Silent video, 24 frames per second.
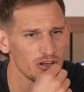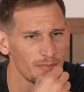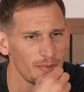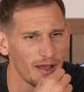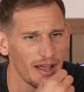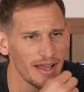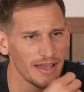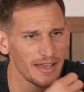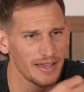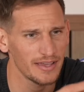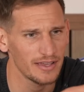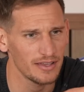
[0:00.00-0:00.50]

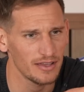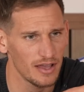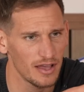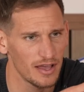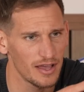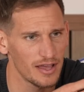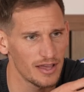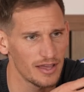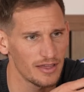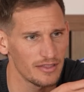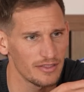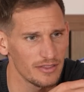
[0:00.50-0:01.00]
about it
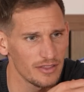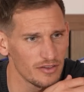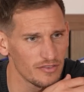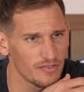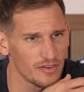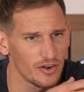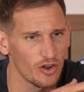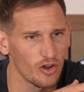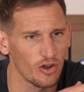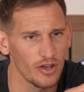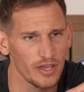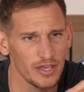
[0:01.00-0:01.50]
the other
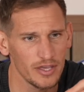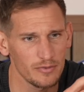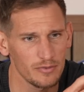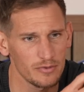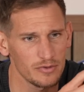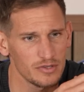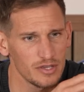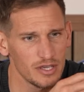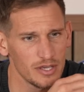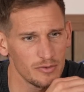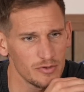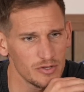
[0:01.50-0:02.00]
night.
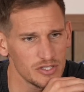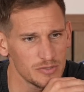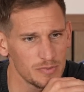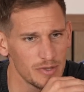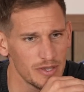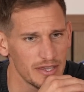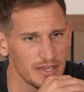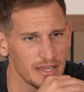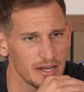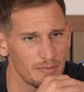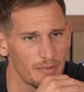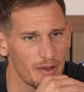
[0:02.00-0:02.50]
He was
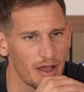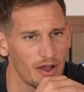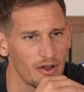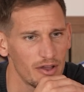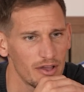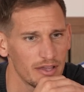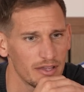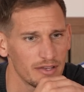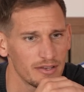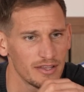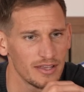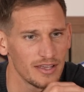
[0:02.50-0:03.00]
speaking about
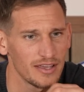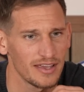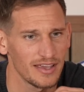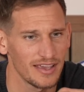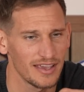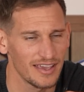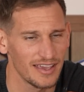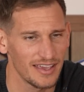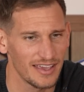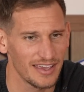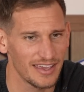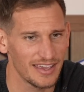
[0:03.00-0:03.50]
it, and
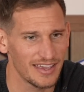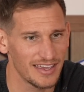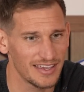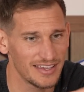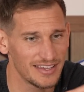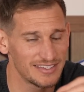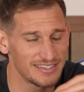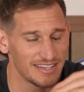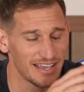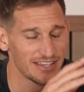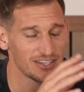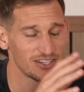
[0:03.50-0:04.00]
he
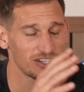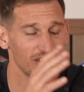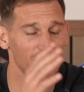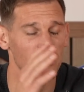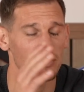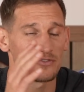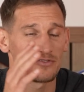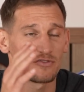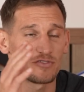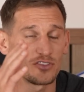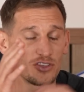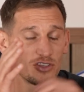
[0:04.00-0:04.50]
says
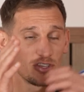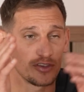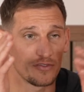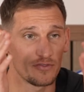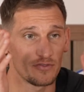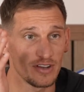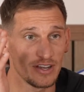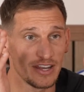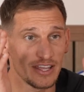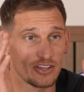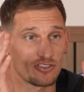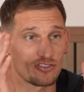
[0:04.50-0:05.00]
you've
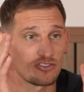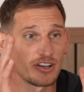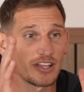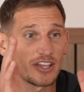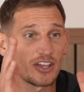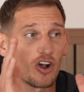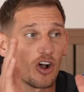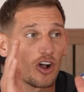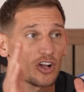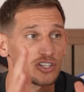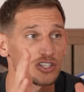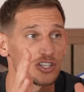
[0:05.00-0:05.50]
literally
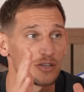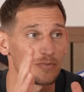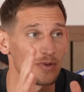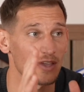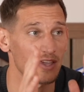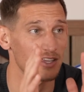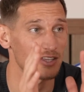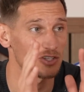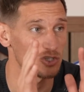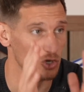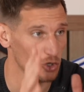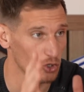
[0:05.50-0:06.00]
got to
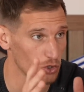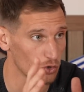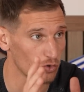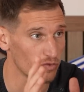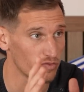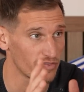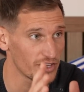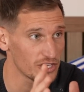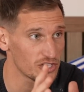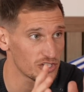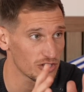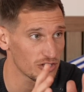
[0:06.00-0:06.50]
be tunnel
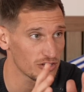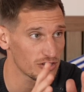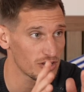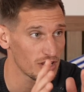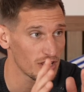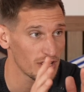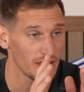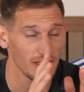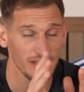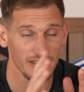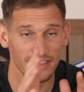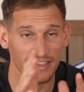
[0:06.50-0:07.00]
visioned.
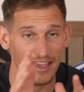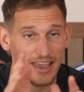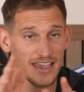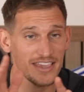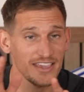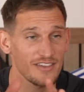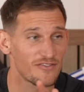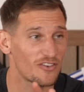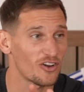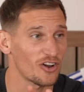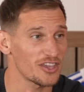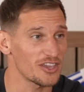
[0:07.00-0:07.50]
Yeah,
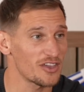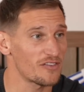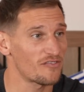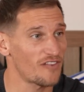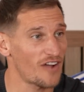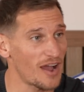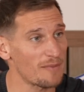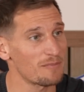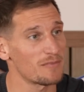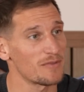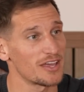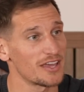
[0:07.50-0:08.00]
you've got your
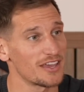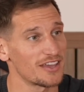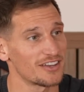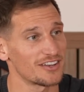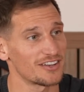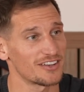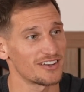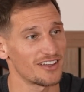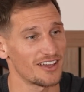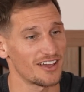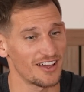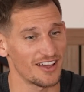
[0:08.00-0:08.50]
family
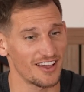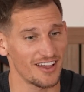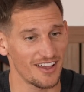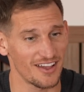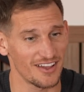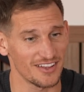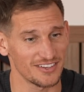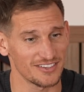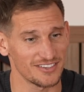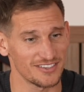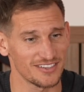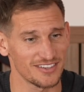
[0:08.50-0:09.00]

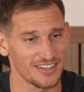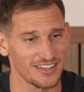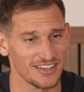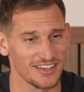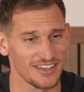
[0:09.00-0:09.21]
and